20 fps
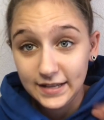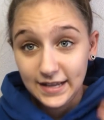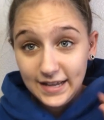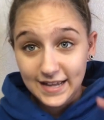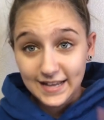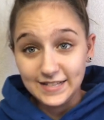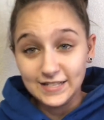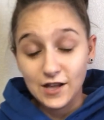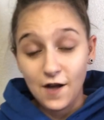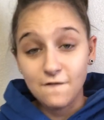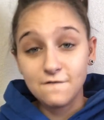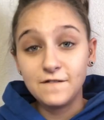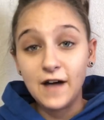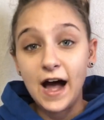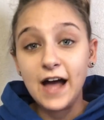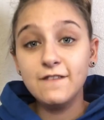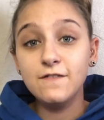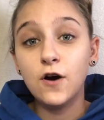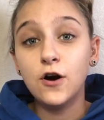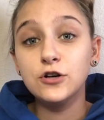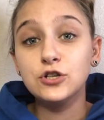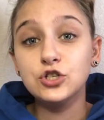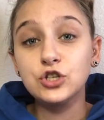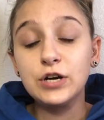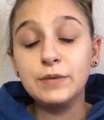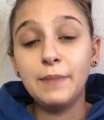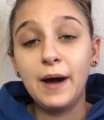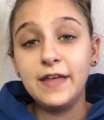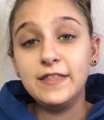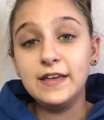Is
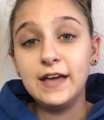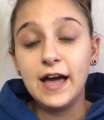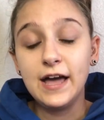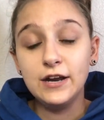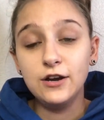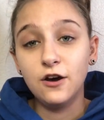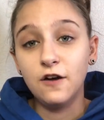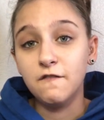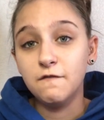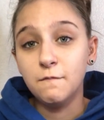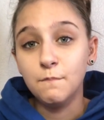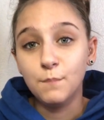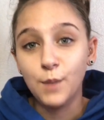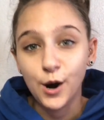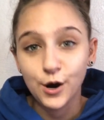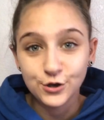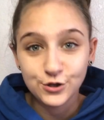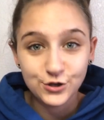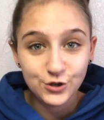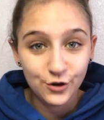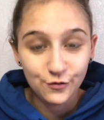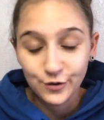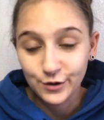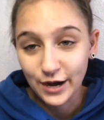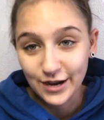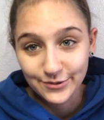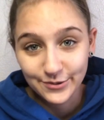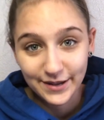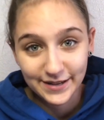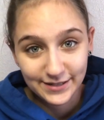500 by the end of March. So if you
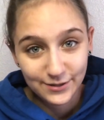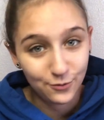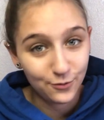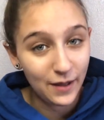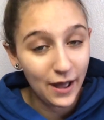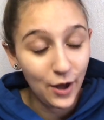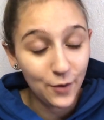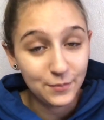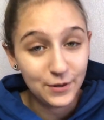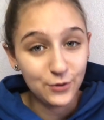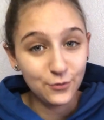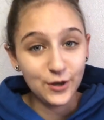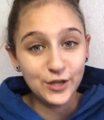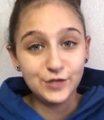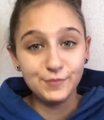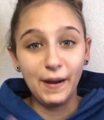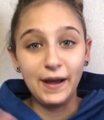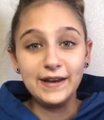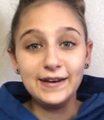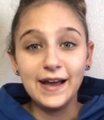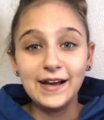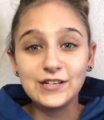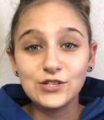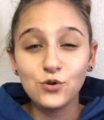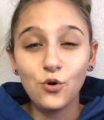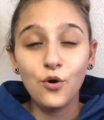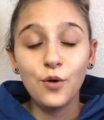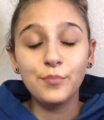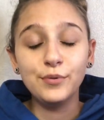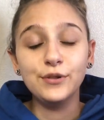guys would like to help me reach my next
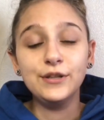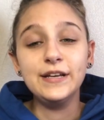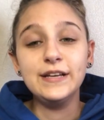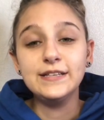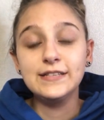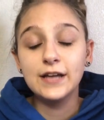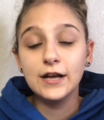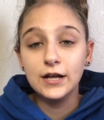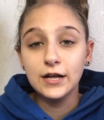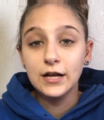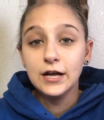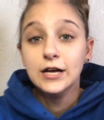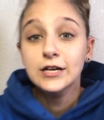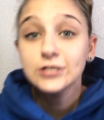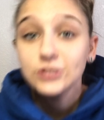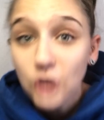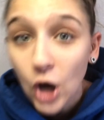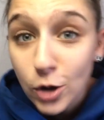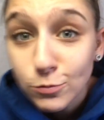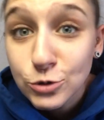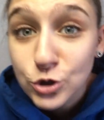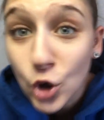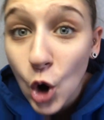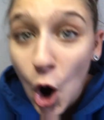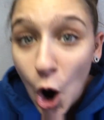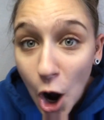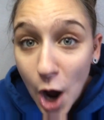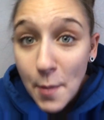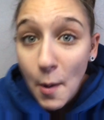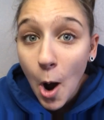goal, please
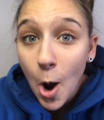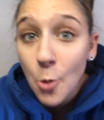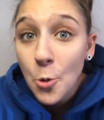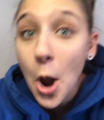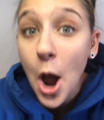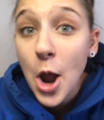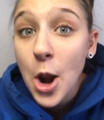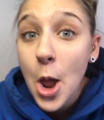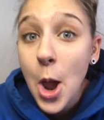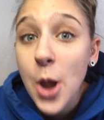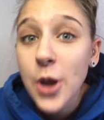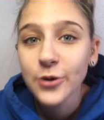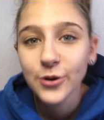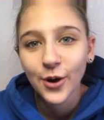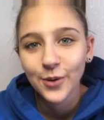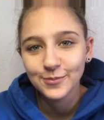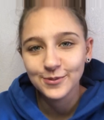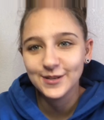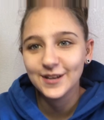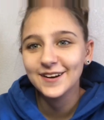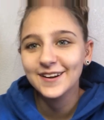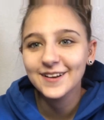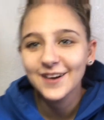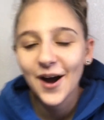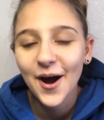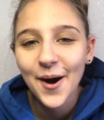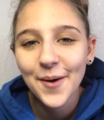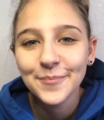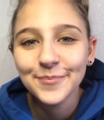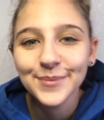subscribe already. No, I'm just kidding.
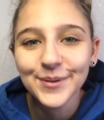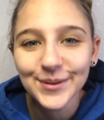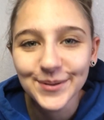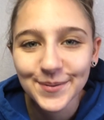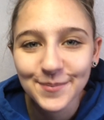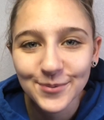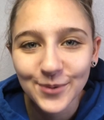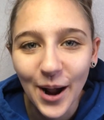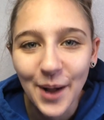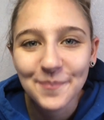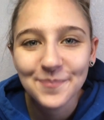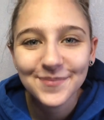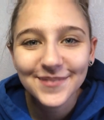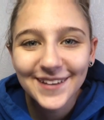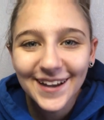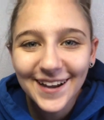Please subscribe.